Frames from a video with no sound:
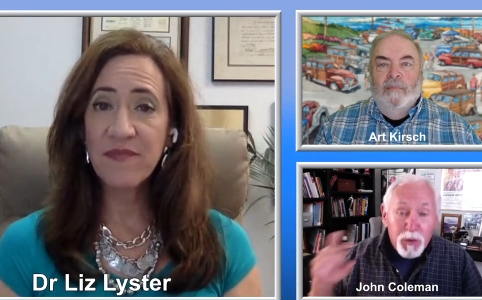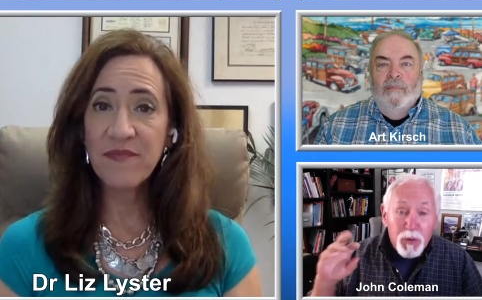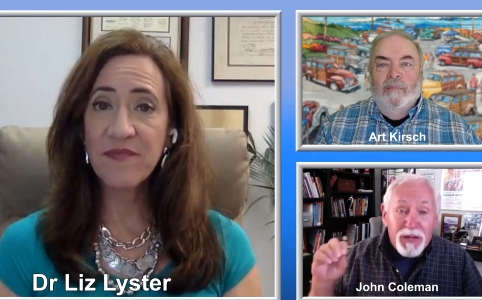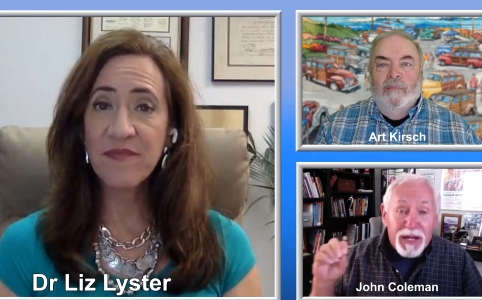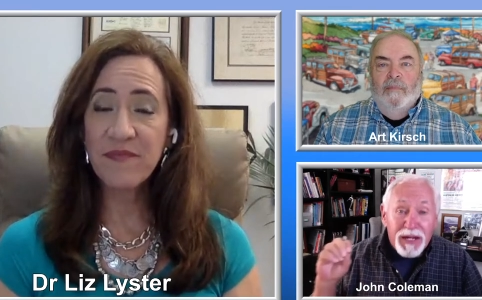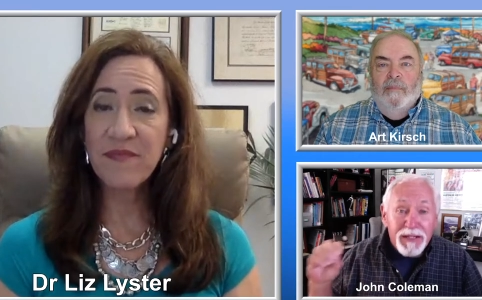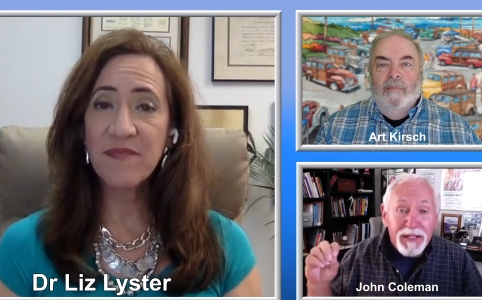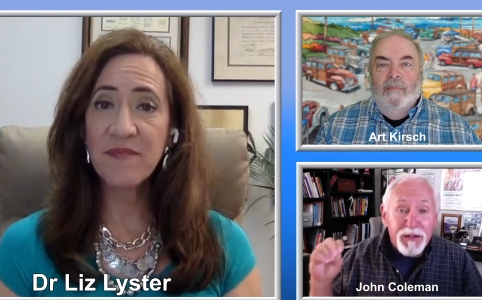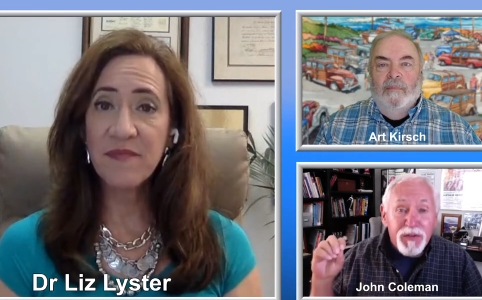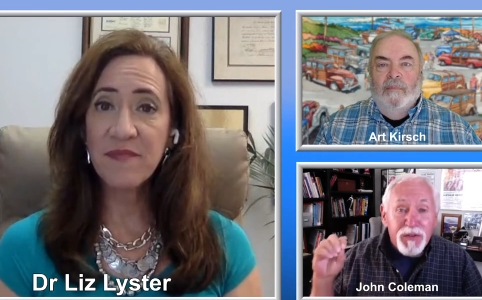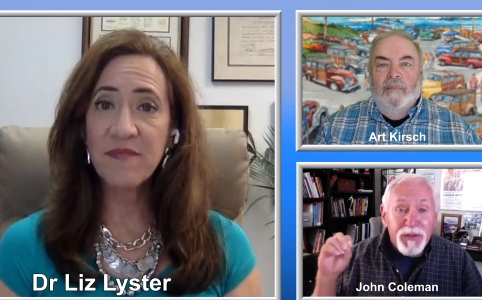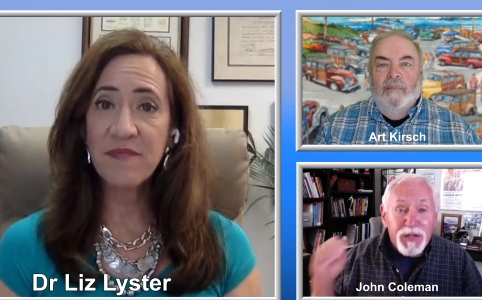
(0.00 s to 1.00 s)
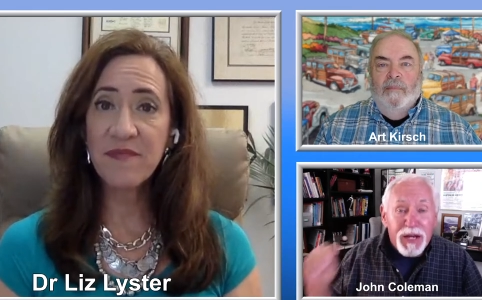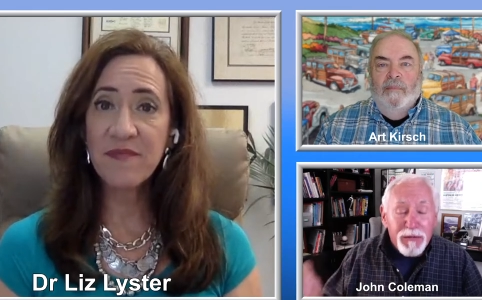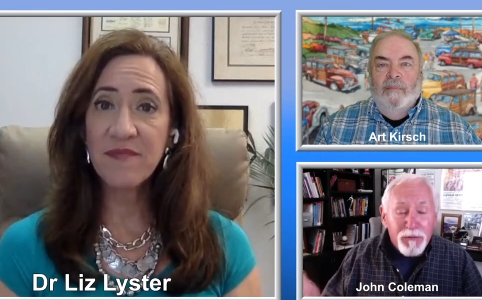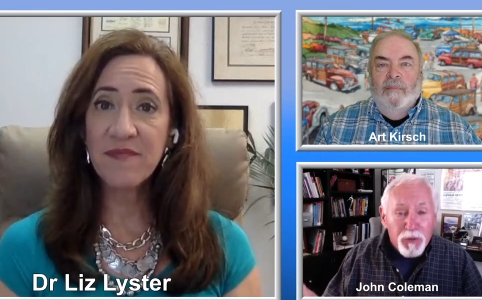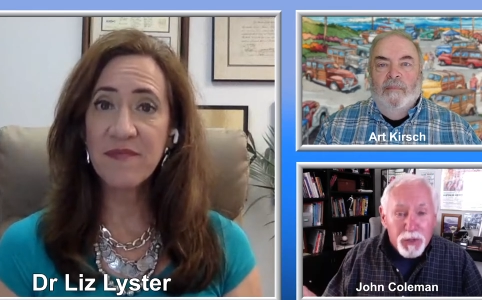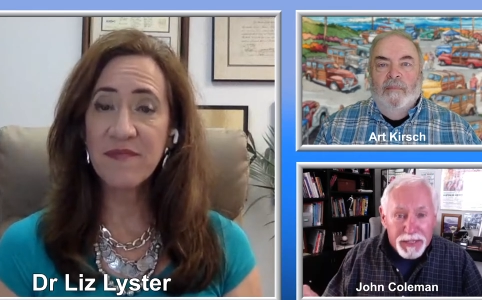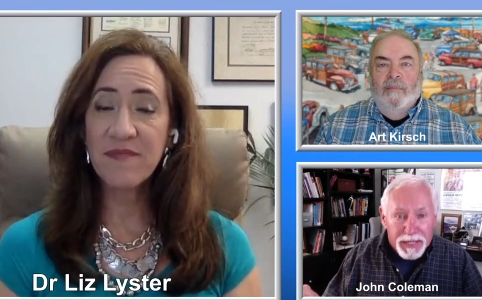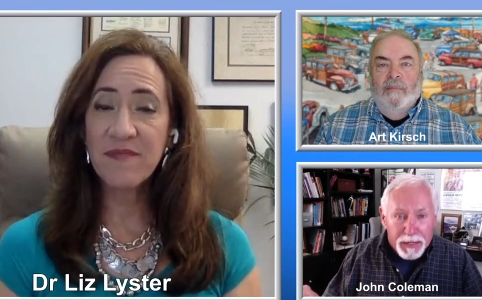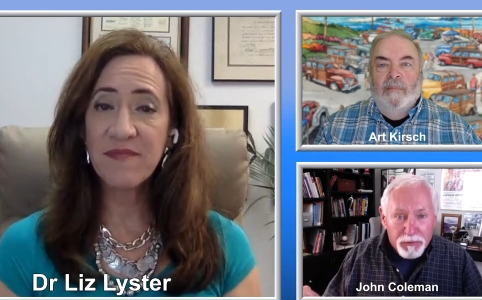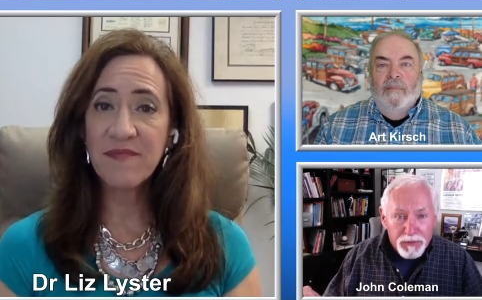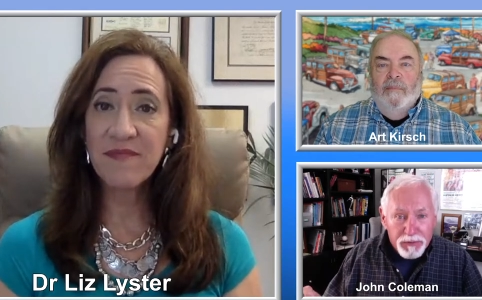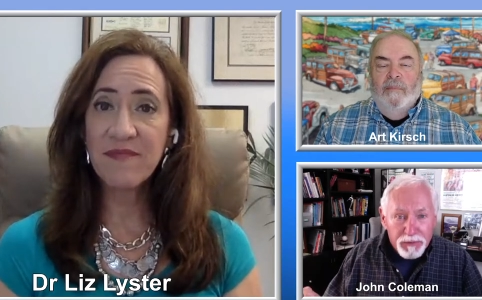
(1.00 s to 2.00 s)
Speaker 1: who've had their thyroid
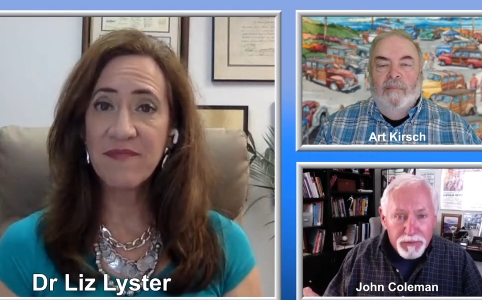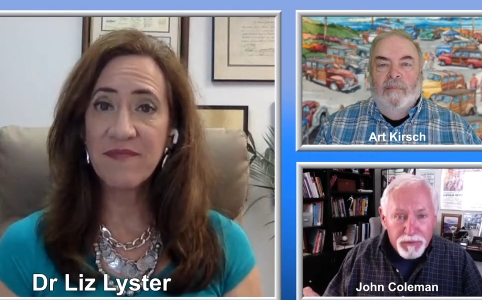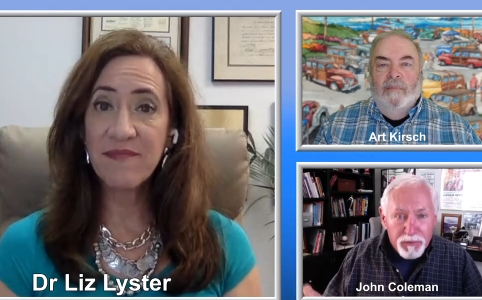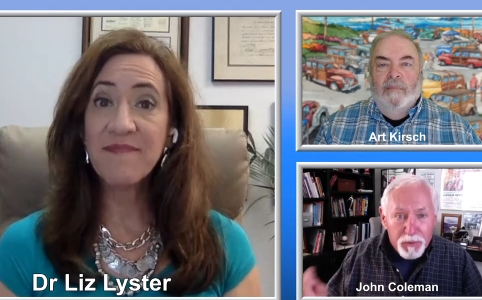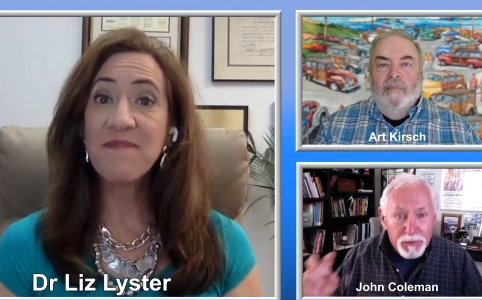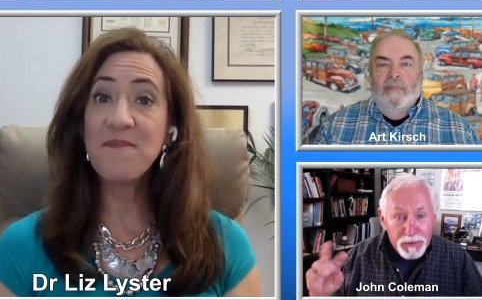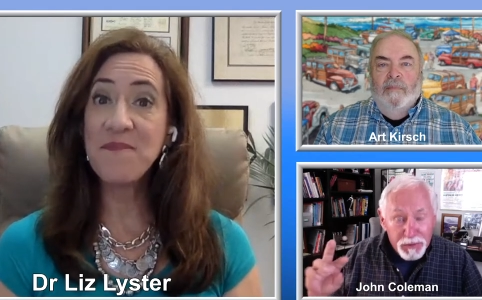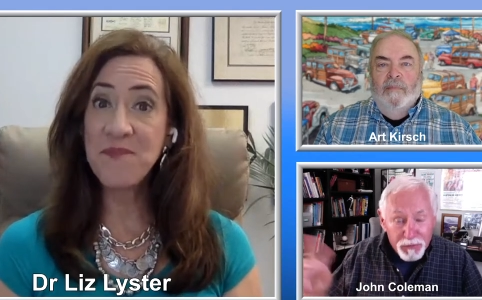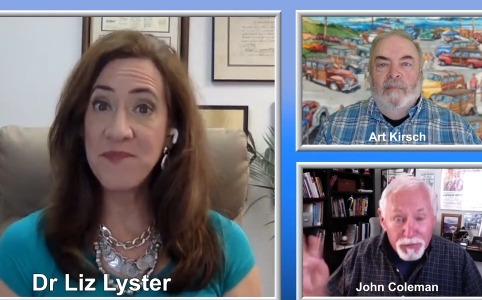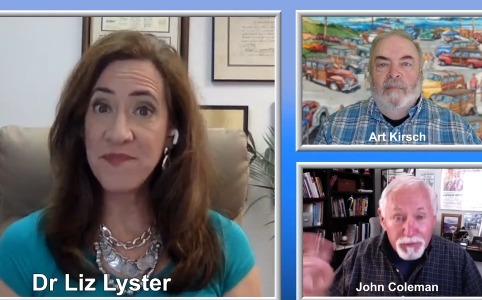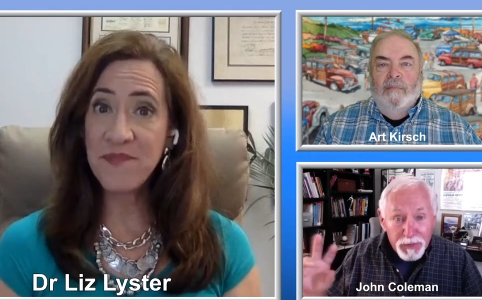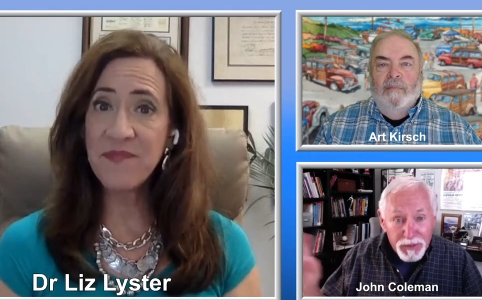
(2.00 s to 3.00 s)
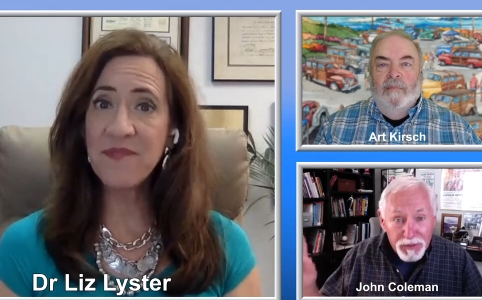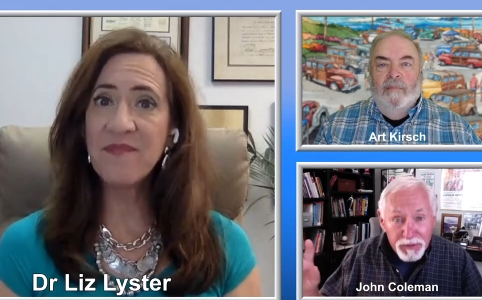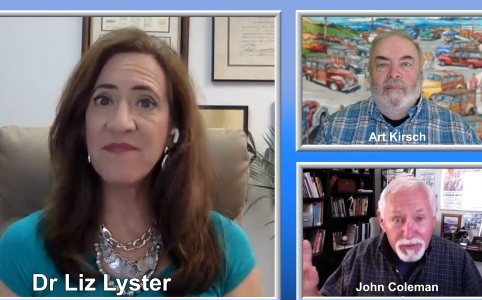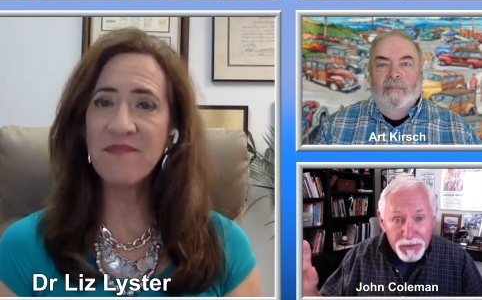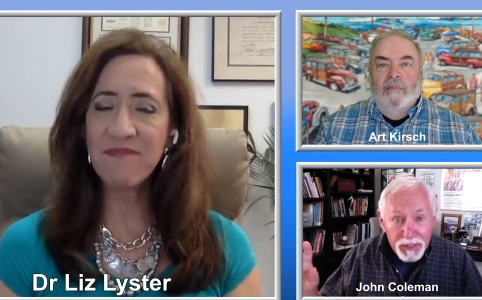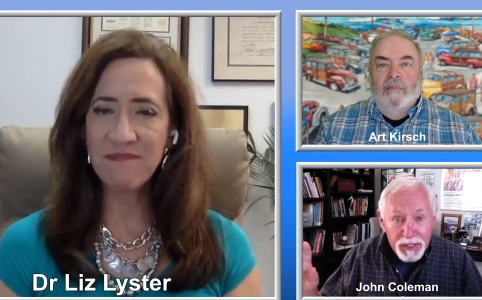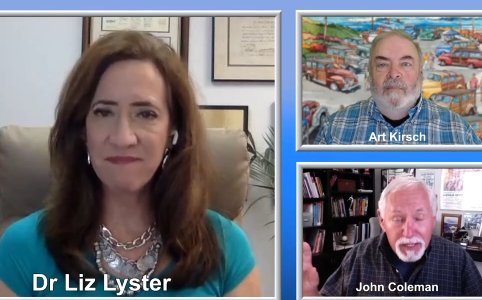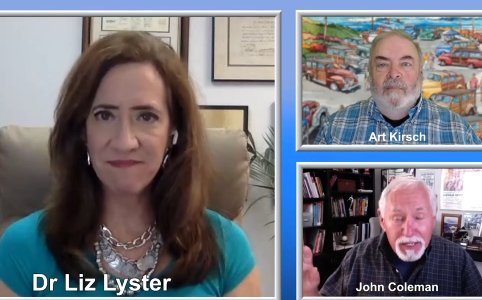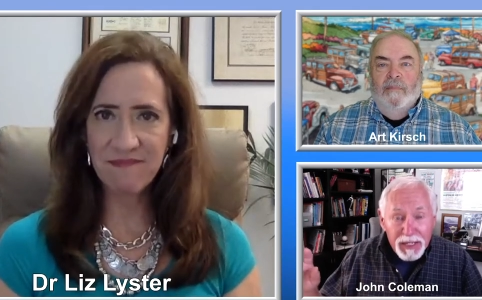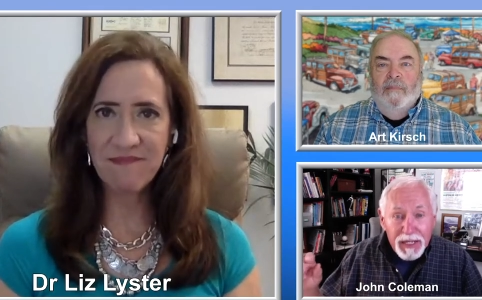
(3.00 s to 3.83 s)
out for different reasons, mm-hmm.